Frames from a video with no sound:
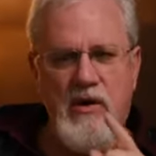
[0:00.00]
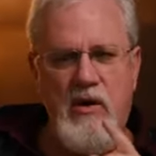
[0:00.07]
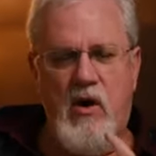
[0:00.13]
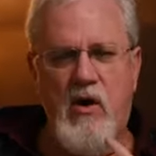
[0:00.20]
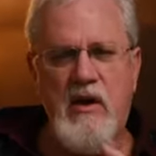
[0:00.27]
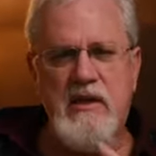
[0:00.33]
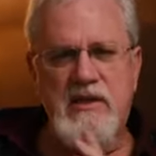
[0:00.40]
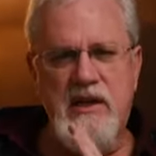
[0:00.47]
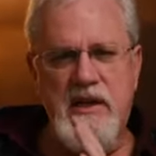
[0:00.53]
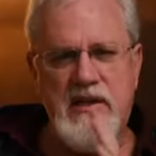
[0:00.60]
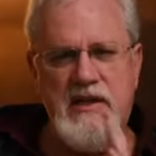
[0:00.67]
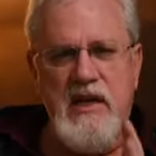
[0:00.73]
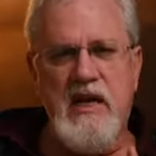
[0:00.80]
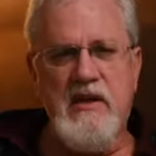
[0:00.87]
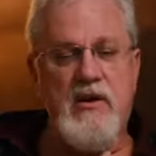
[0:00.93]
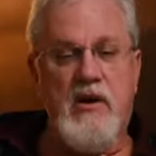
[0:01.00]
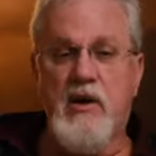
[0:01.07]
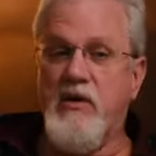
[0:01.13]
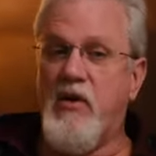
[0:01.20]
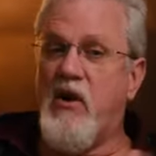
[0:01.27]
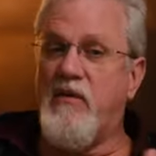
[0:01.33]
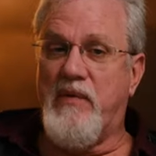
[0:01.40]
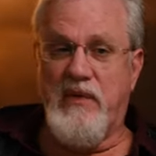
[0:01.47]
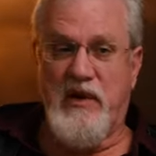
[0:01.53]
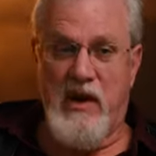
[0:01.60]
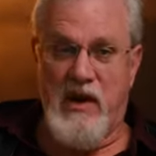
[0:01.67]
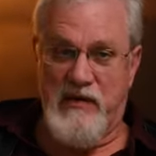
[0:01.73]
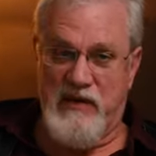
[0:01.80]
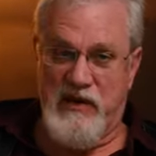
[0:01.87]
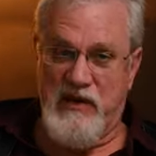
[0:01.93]
We're actually saying there are an awful
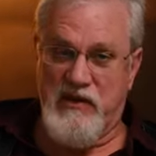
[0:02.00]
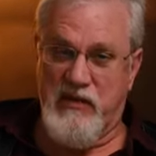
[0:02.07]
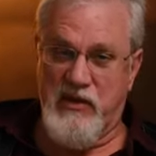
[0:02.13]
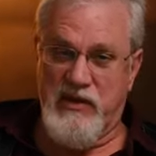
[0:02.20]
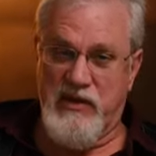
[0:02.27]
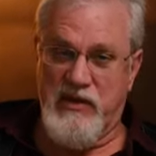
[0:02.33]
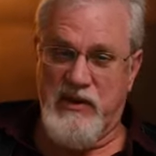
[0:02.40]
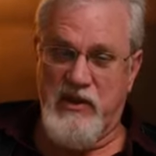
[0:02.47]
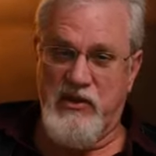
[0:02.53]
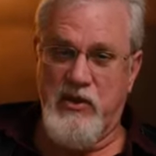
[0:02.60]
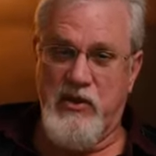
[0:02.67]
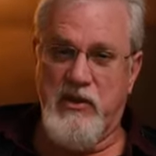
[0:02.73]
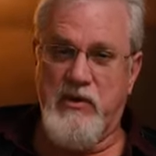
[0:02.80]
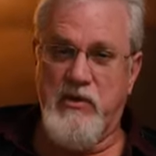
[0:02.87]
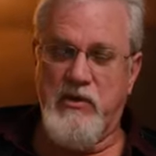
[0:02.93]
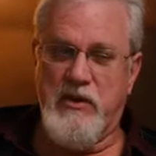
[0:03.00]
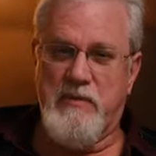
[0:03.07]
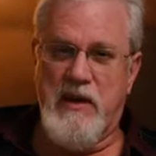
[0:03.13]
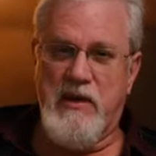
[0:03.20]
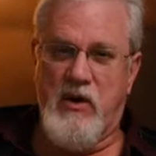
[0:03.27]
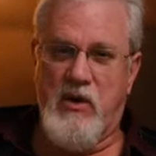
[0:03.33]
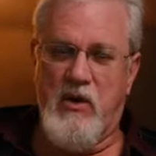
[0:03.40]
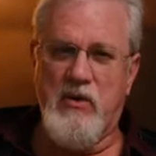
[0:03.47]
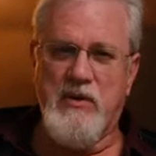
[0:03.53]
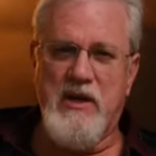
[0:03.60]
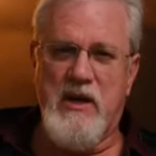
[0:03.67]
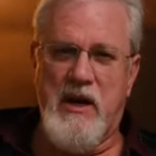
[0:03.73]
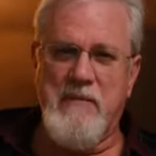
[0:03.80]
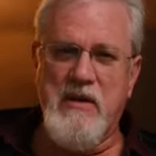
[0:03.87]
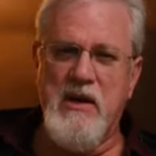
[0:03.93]
lot of these verses that you could do, spend a whole
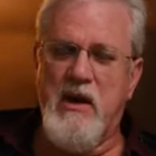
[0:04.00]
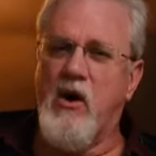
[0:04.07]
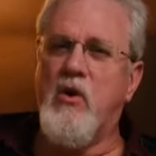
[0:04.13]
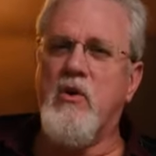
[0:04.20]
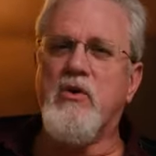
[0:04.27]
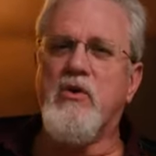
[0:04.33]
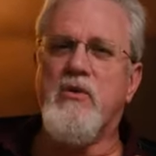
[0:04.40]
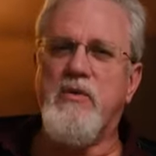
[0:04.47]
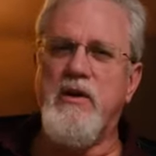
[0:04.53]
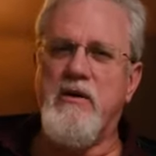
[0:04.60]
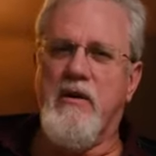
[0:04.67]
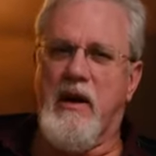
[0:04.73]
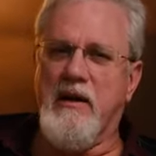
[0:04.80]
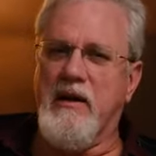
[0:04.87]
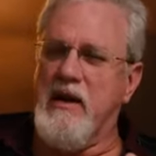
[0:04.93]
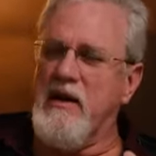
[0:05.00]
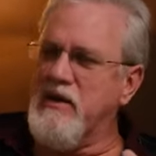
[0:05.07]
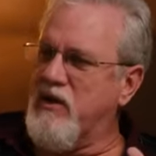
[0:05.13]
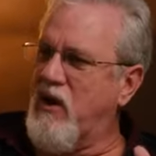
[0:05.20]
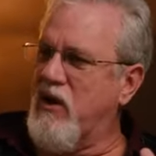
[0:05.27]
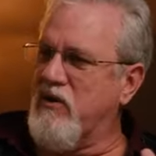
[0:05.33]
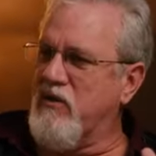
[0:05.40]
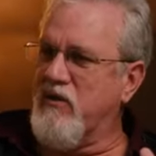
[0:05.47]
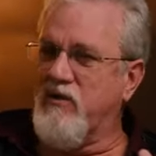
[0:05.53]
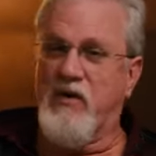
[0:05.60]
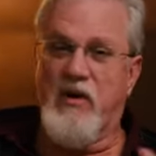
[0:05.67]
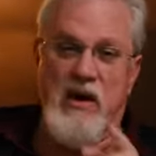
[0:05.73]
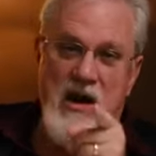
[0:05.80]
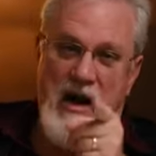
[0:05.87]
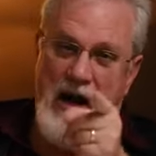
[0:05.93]
time, a whole career on, get a doctorate
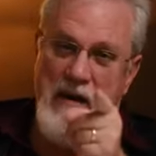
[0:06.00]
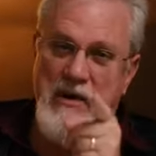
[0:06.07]
for it.